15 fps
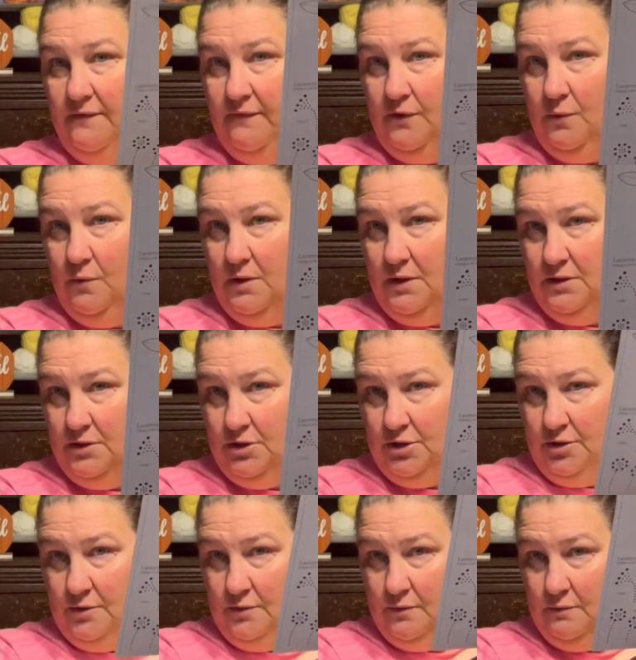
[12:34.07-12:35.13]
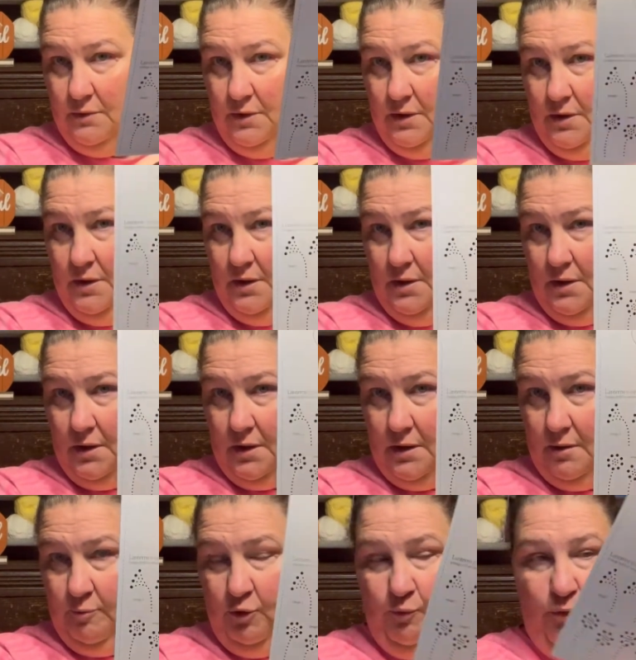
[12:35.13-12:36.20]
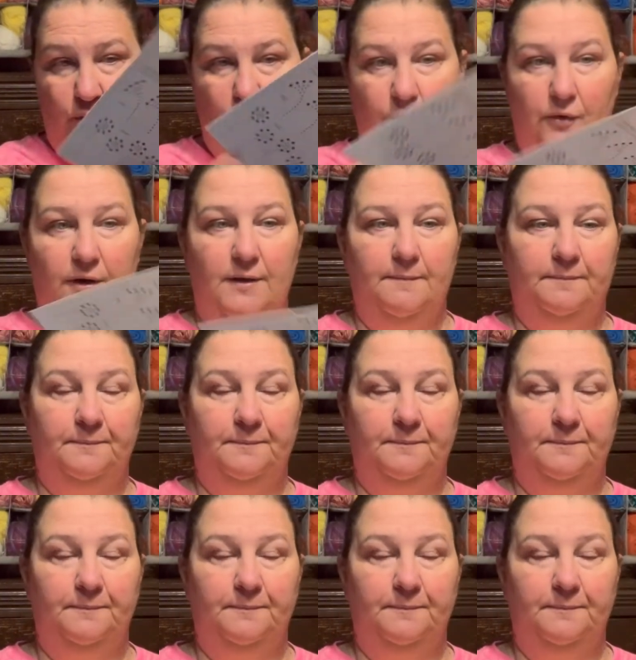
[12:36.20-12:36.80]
you wanted to embroider it.